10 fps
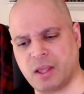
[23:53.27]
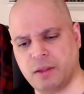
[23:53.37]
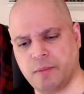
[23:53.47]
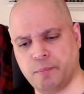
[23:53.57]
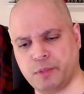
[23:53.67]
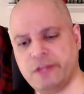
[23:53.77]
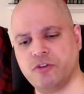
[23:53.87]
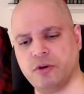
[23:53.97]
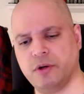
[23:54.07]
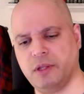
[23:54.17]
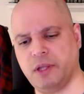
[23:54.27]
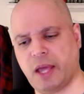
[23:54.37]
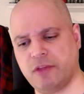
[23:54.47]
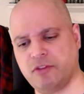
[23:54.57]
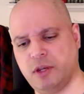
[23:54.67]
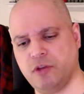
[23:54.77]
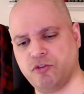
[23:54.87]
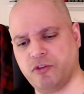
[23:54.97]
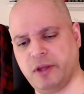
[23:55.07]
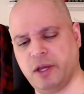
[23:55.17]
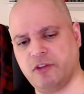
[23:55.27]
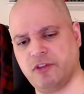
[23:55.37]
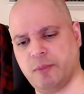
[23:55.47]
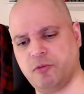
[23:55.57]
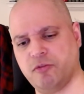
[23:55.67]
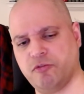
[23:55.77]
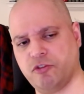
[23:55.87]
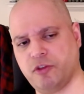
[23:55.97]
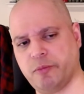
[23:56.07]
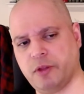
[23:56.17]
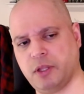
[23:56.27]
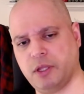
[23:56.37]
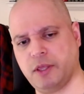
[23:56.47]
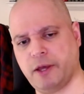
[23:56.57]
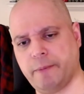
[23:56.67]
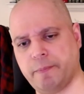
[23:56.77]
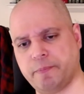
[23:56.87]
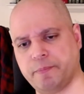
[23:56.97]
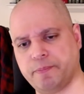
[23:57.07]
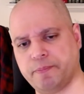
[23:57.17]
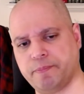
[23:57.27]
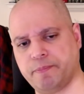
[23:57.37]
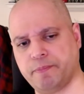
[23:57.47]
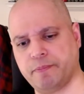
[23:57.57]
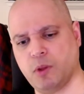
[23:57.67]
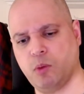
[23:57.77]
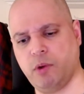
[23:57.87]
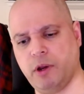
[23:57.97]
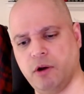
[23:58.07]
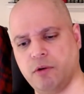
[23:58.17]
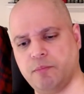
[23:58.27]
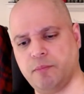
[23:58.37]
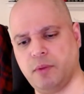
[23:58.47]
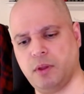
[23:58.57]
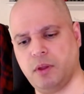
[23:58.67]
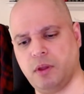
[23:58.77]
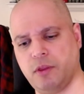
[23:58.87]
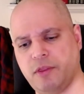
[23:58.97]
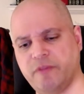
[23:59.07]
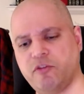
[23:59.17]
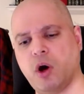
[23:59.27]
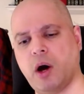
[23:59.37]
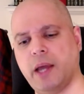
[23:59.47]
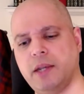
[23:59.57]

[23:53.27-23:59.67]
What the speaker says: Blizzard has an interesting exception for something like that, where they've got